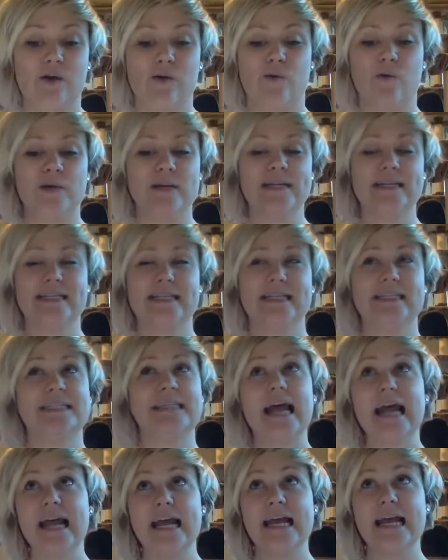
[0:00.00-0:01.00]
we
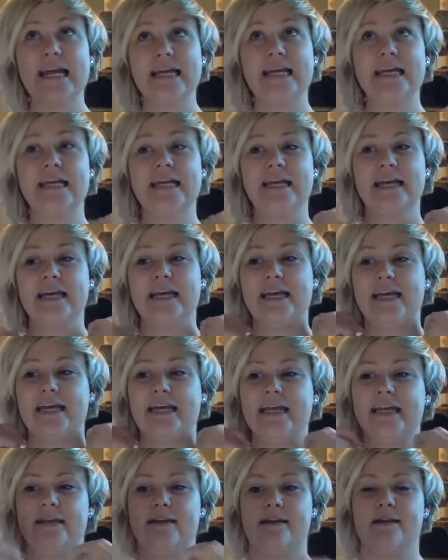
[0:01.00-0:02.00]
stay
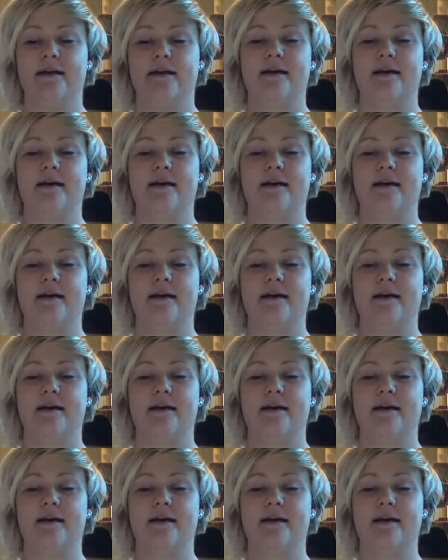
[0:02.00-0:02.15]
in